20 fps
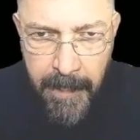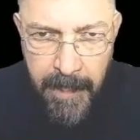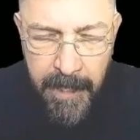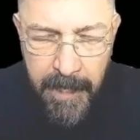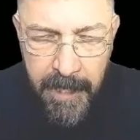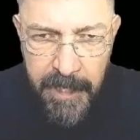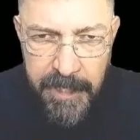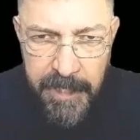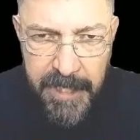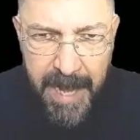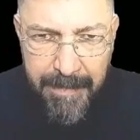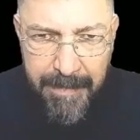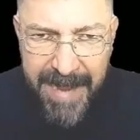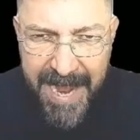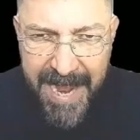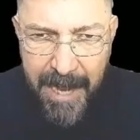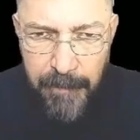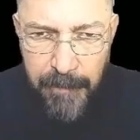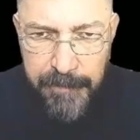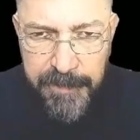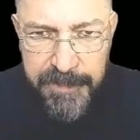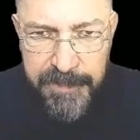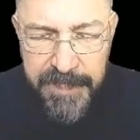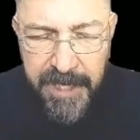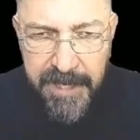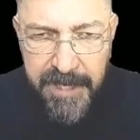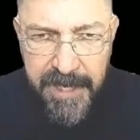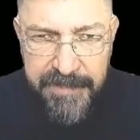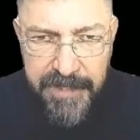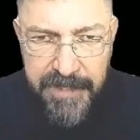Come out,
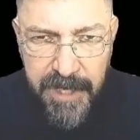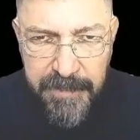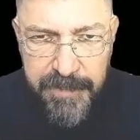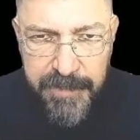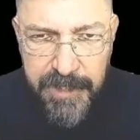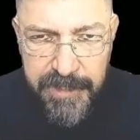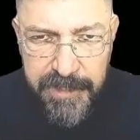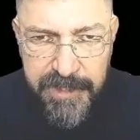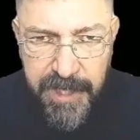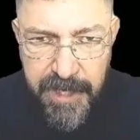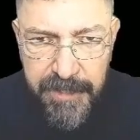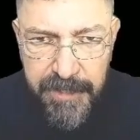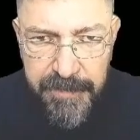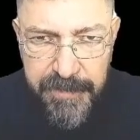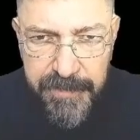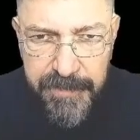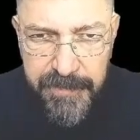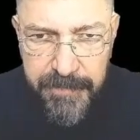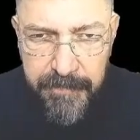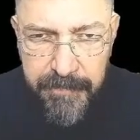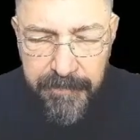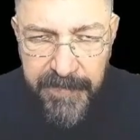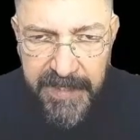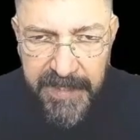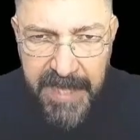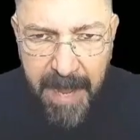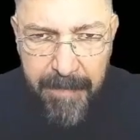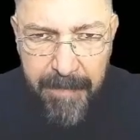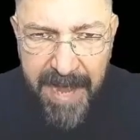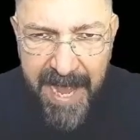sickness and disease.
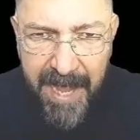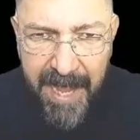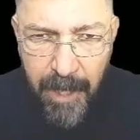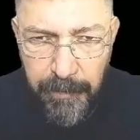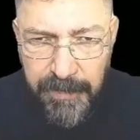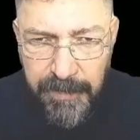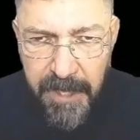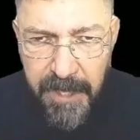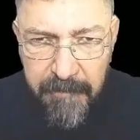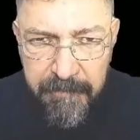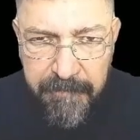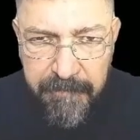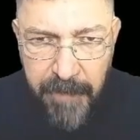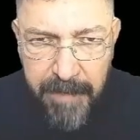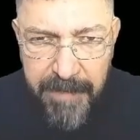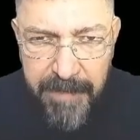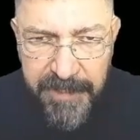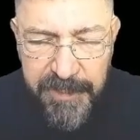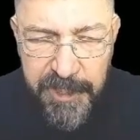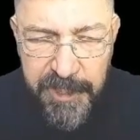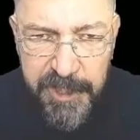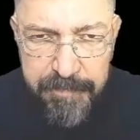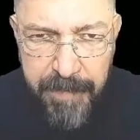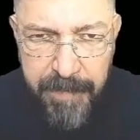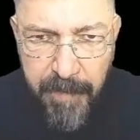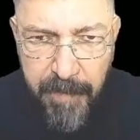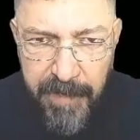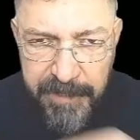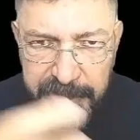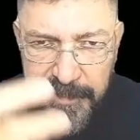Come out, infirmity
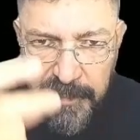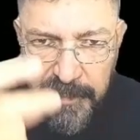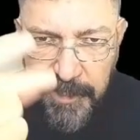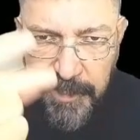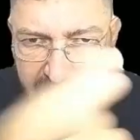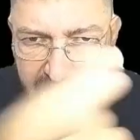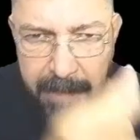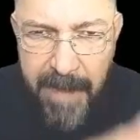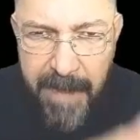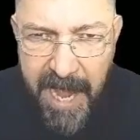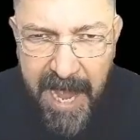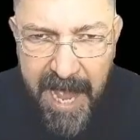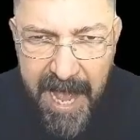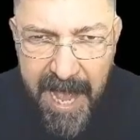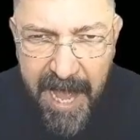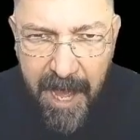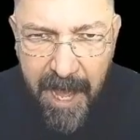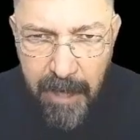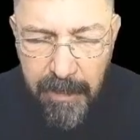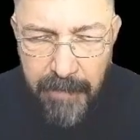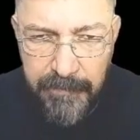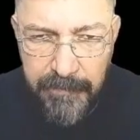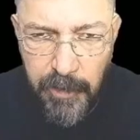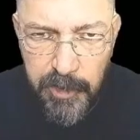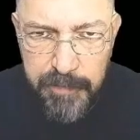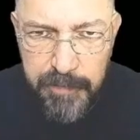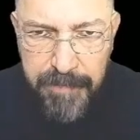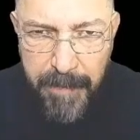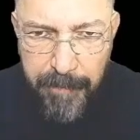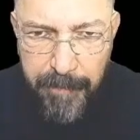spirits. Come out of those
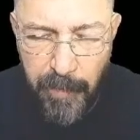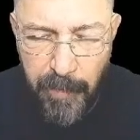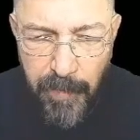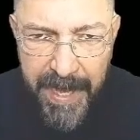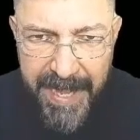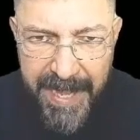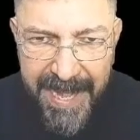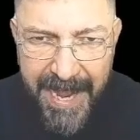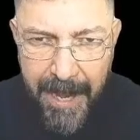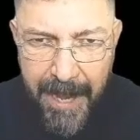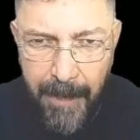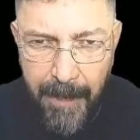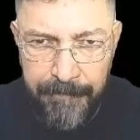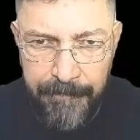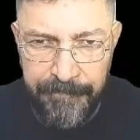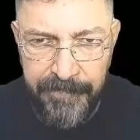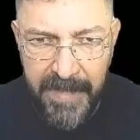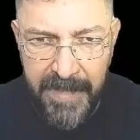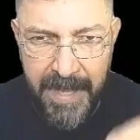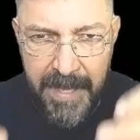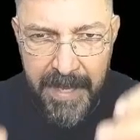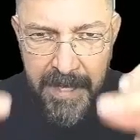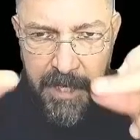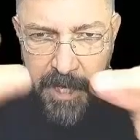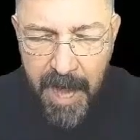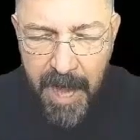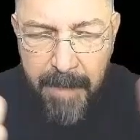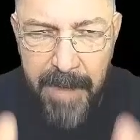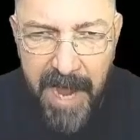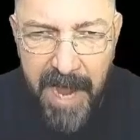people right now
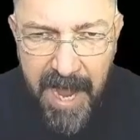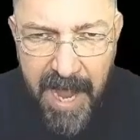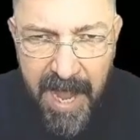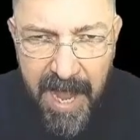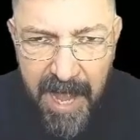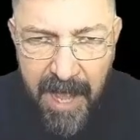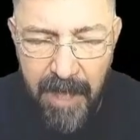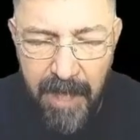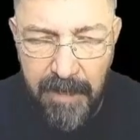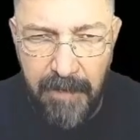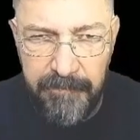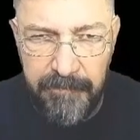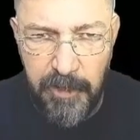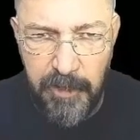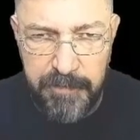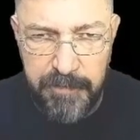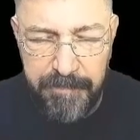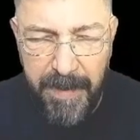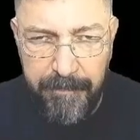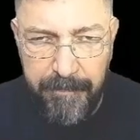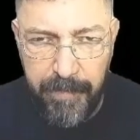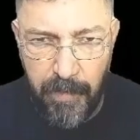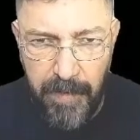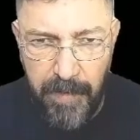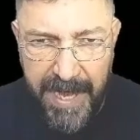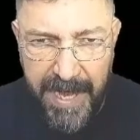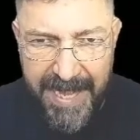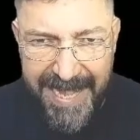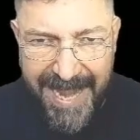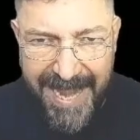out of those people
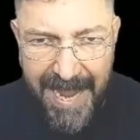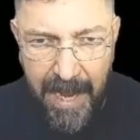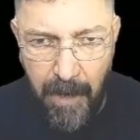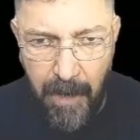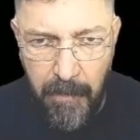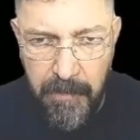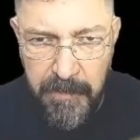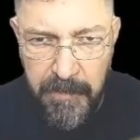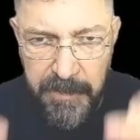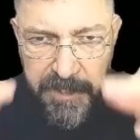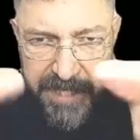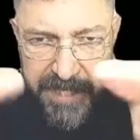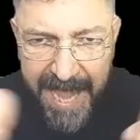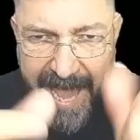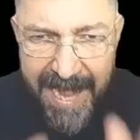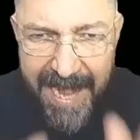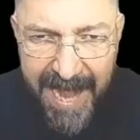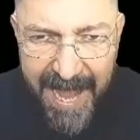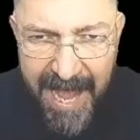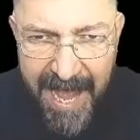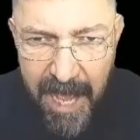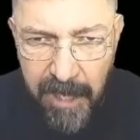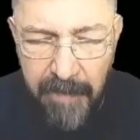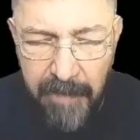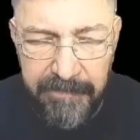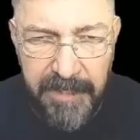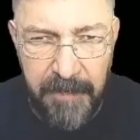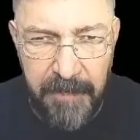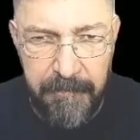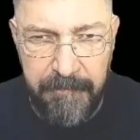right now. Get out of
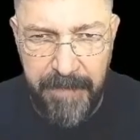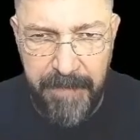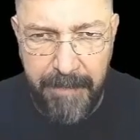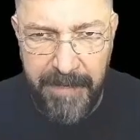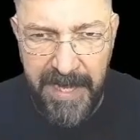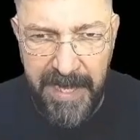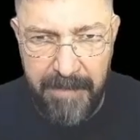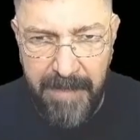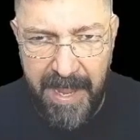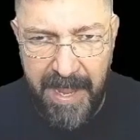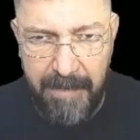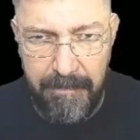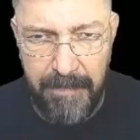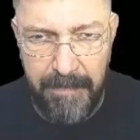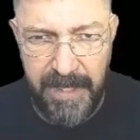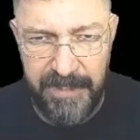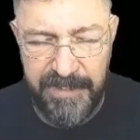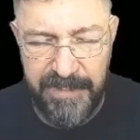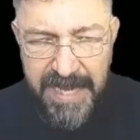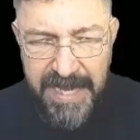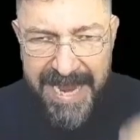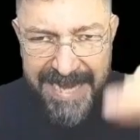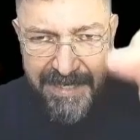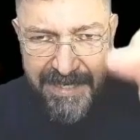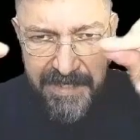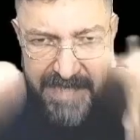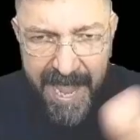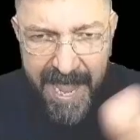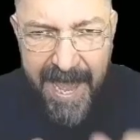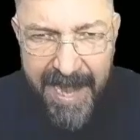their family members.
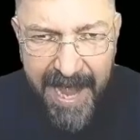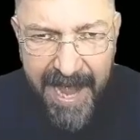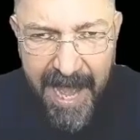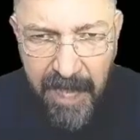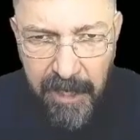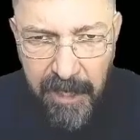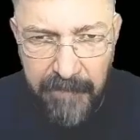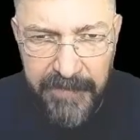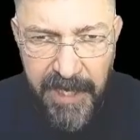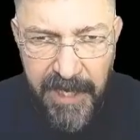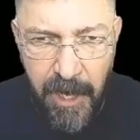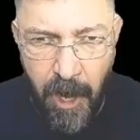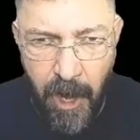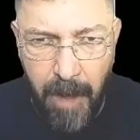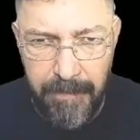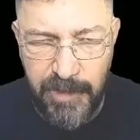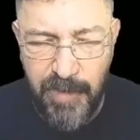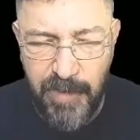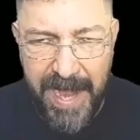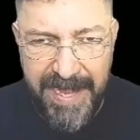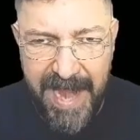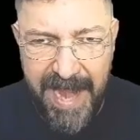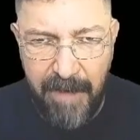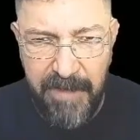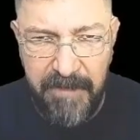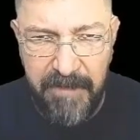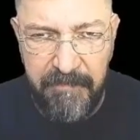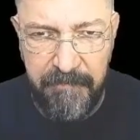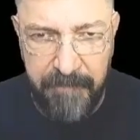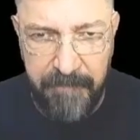Get out of their homes right now,
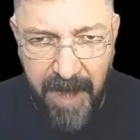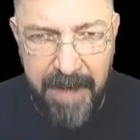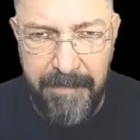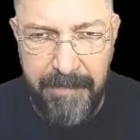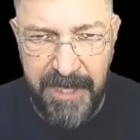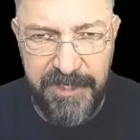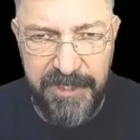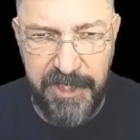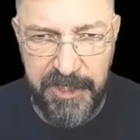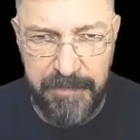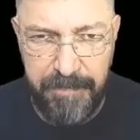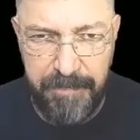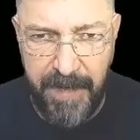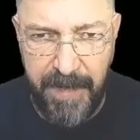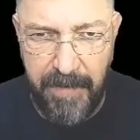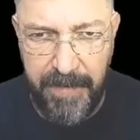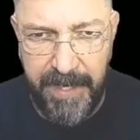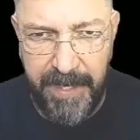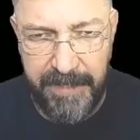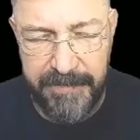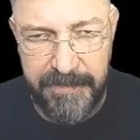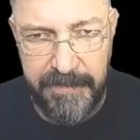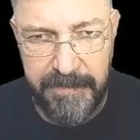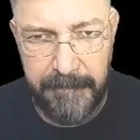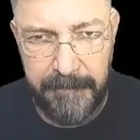infirmity spirits.